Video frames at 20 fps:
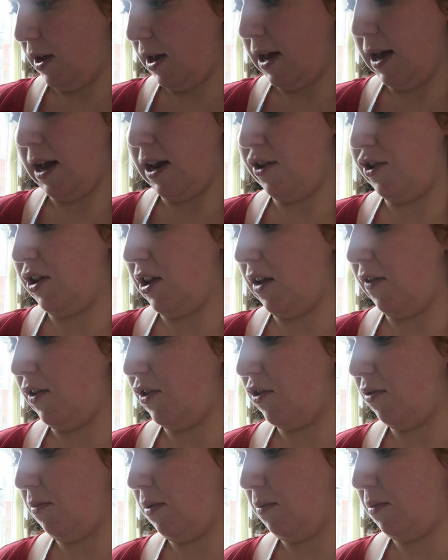And she gave
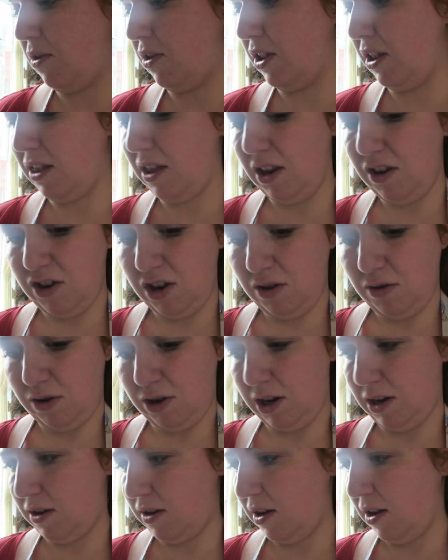it to me because I think she
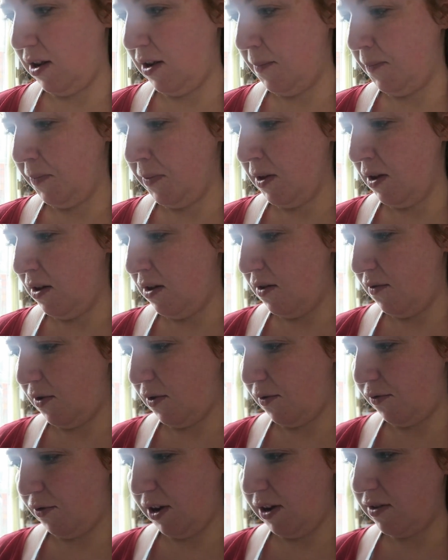got it
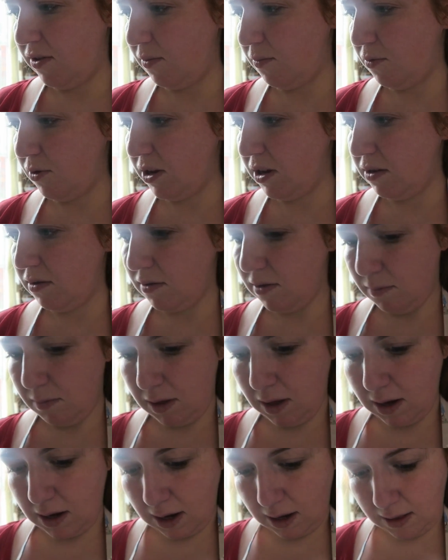for free somewhere or
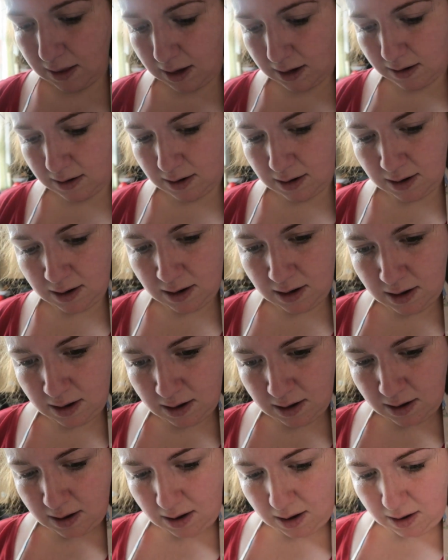something like that,
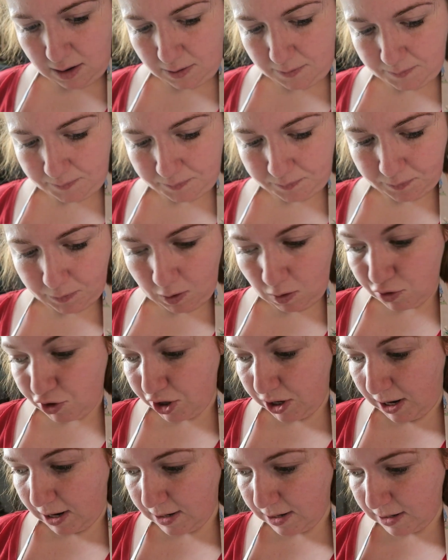or
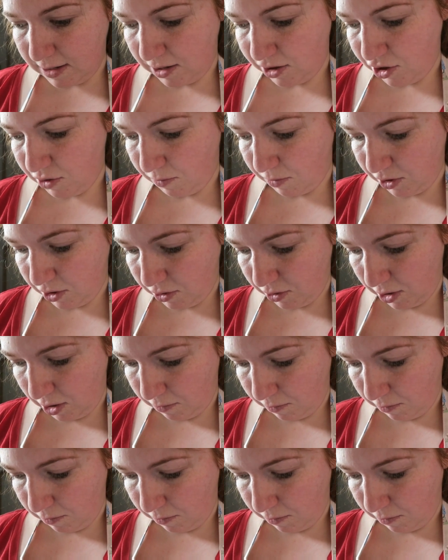she had it and she wanted to